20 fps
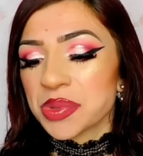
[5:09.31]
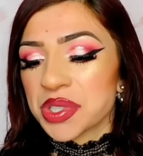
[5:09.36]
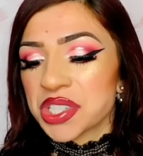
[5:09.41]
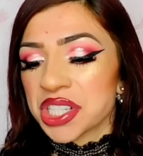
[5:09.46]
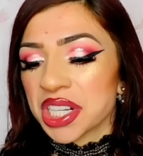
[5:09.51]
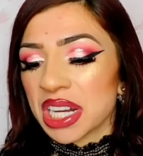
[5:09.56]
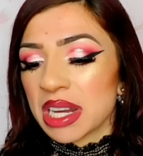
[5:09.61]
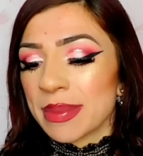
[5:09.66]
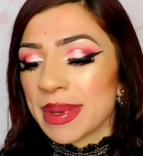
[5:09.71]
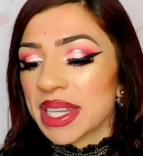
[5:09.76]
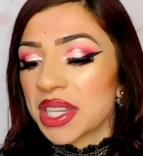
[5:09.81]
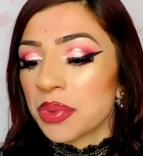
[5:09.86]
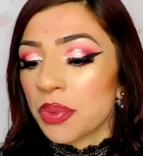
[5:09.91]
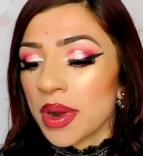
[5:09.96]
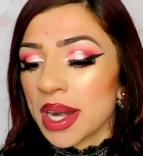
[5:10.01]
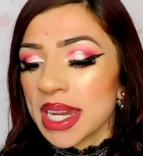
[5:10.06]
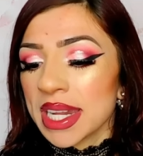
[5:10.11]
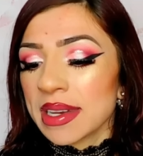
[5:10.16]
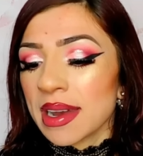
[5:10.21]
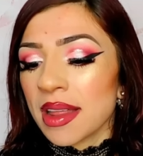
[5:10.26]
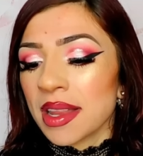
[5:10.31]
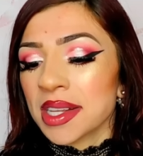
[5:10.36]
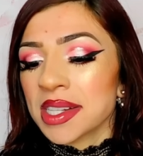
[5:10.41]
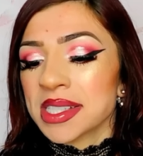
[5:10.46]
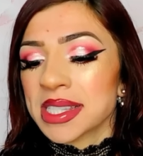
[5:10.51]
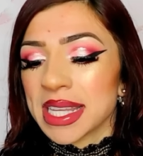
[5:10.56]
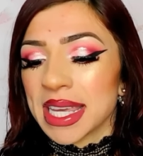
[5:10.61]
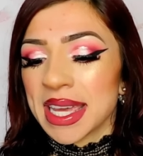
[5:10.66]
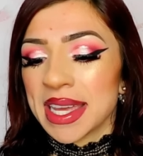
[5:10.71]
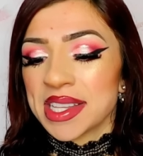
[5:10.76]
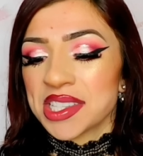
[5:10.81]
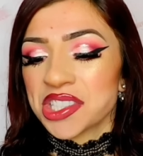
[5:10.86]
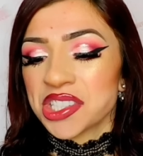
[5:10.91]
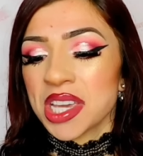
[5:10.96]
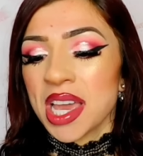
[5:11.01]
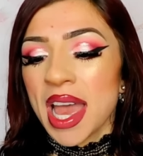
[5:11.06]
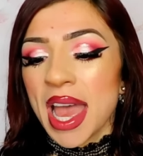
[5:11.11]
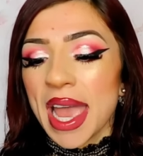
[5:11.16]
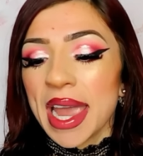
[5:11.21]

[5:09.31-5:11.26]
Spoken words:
which are going to be $20 each,